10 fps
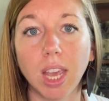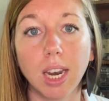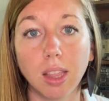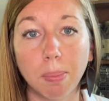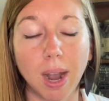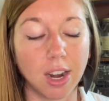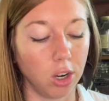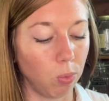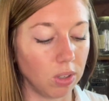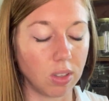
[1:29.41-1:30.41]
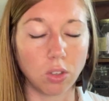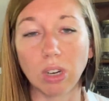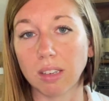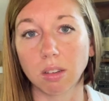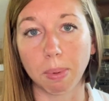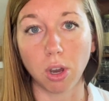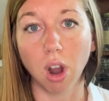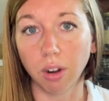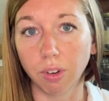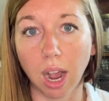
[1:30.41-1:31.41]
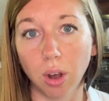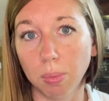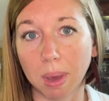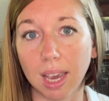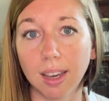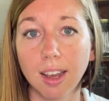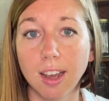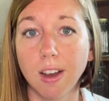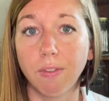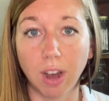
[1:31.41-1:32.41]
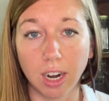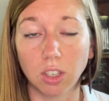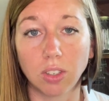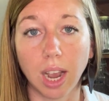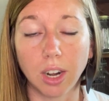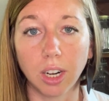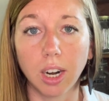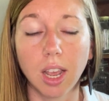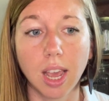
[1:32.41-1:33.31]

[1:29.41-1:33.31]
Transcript: and in the binder was this recipe card for how to make fire cider.